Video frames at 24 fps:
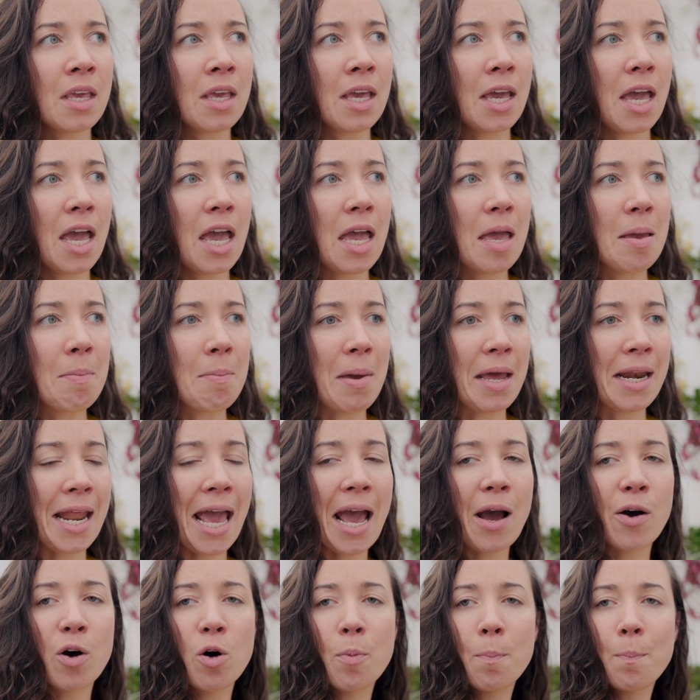and
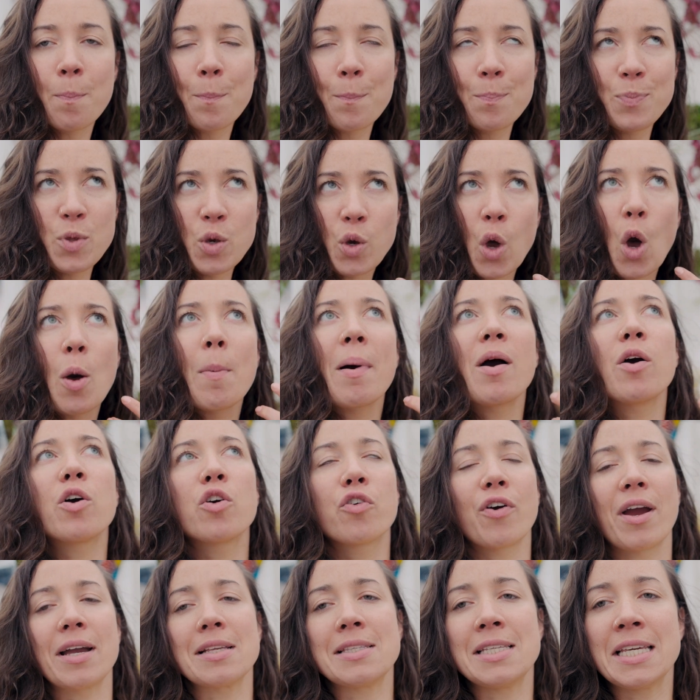how you go about
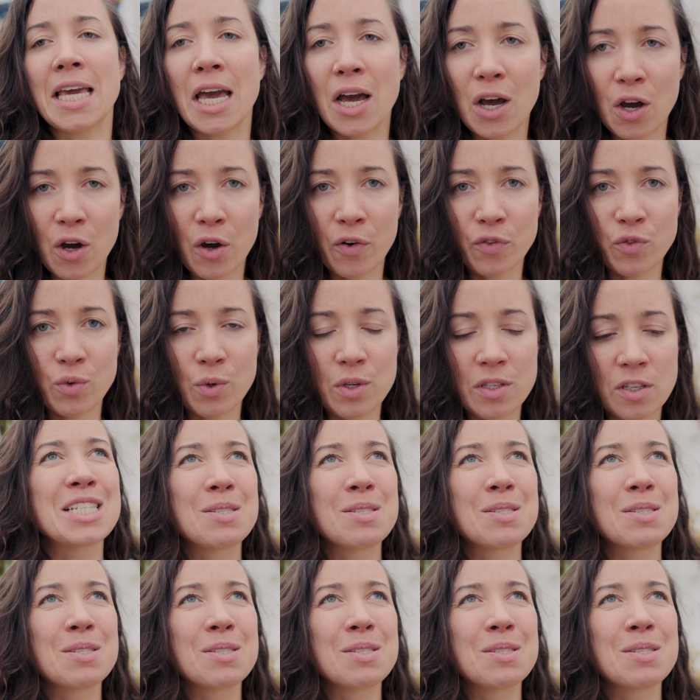correcting it afterwards,